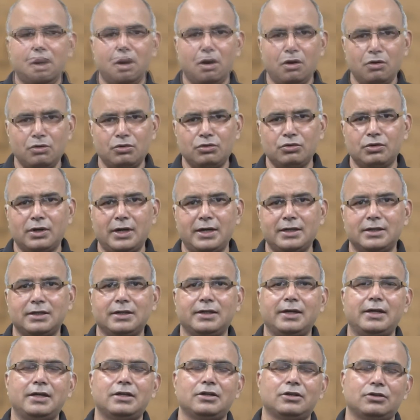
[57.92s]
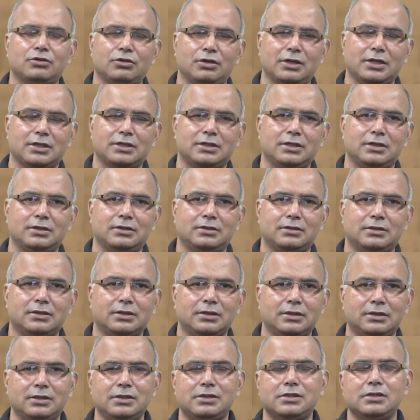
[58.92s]
how to write great introduction?
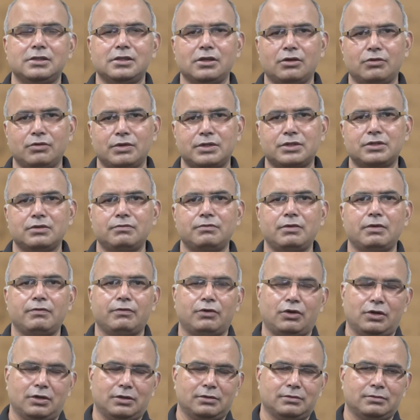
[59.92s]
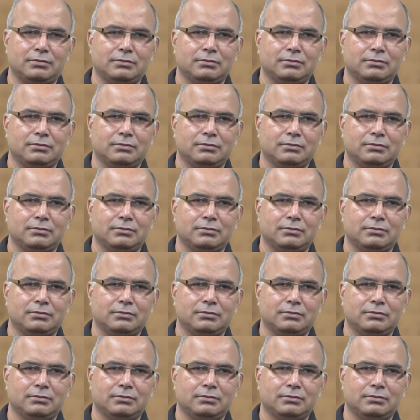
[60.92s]
This is the question we want,